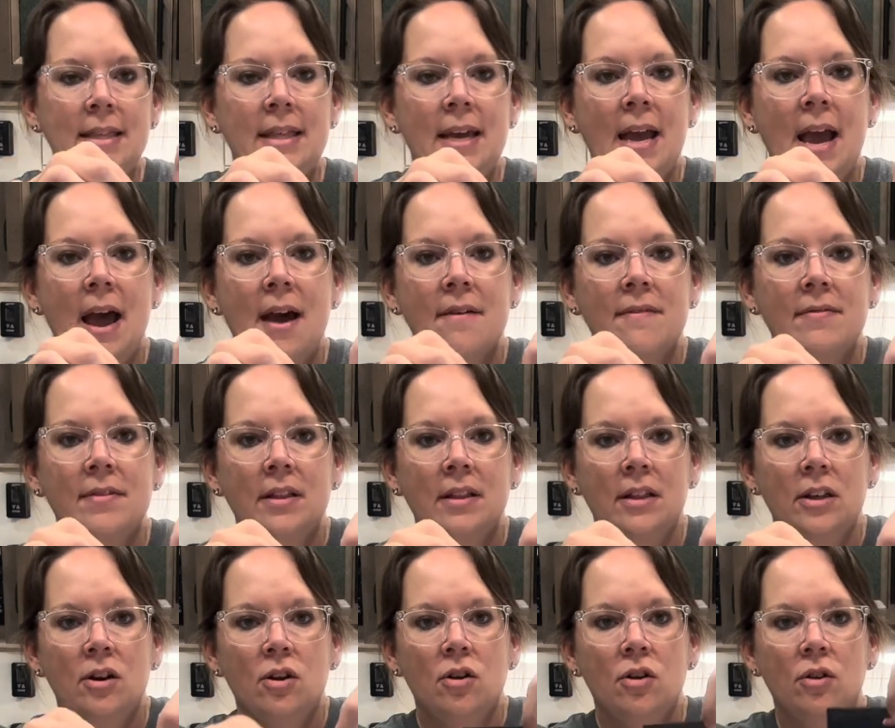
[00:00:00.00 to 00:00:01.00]
they have the
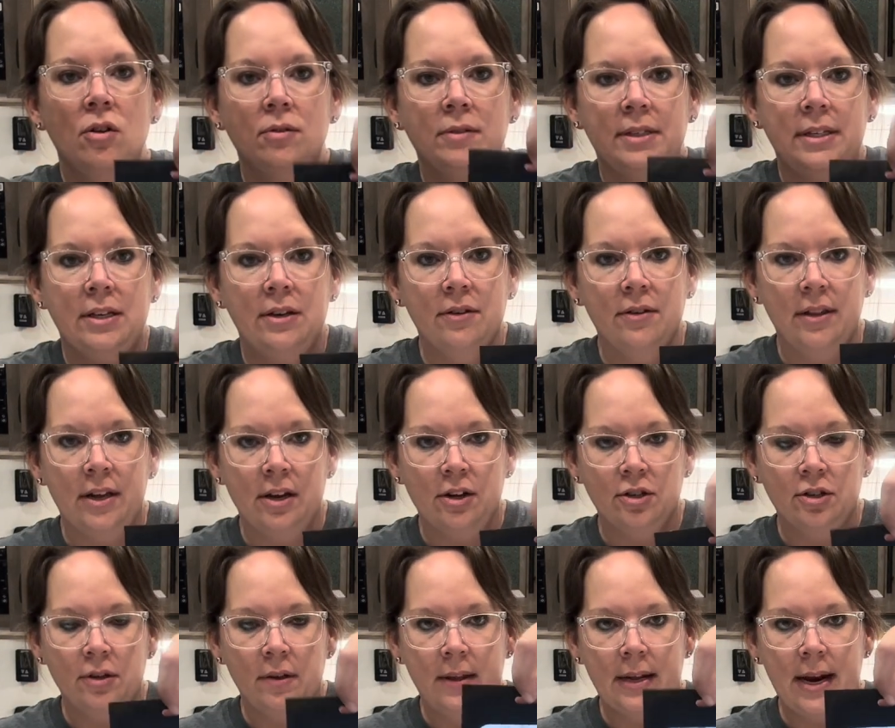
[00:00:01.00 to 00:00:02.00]
little deal there
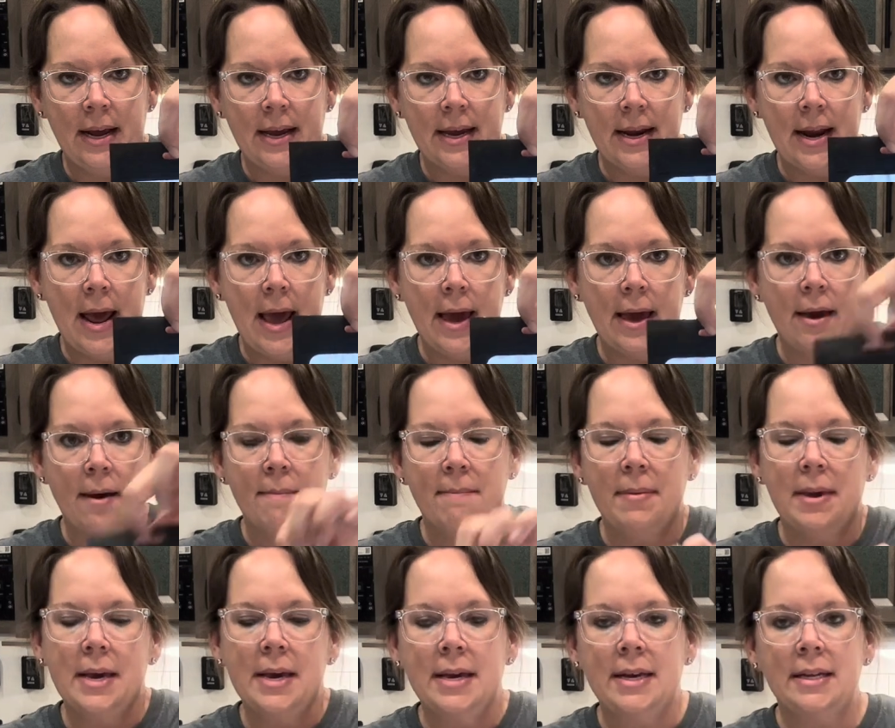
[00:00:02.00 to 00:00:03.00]
so that I can hang them,
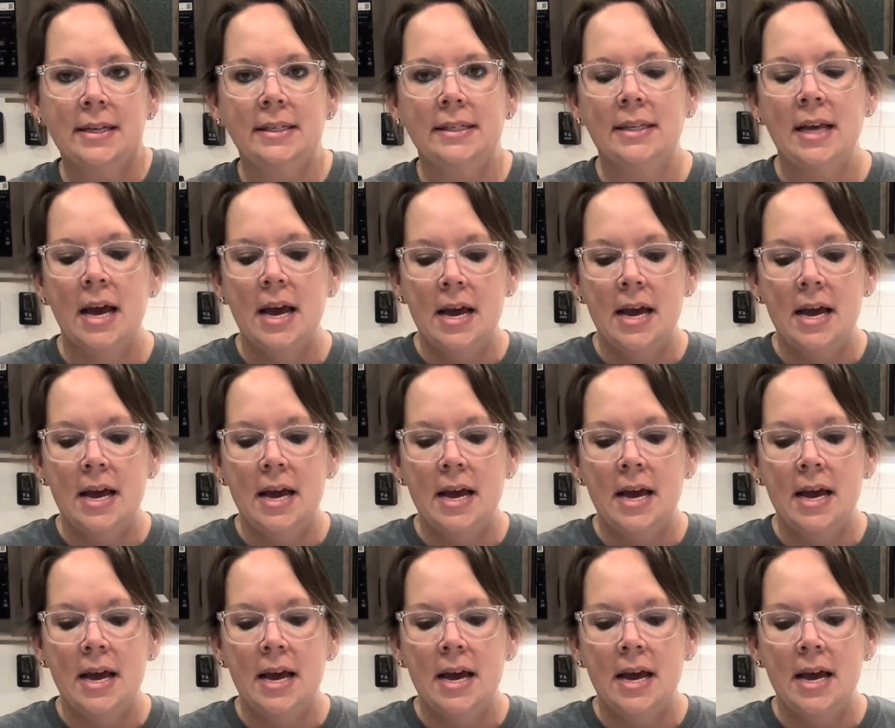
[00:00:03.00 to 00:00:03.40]
because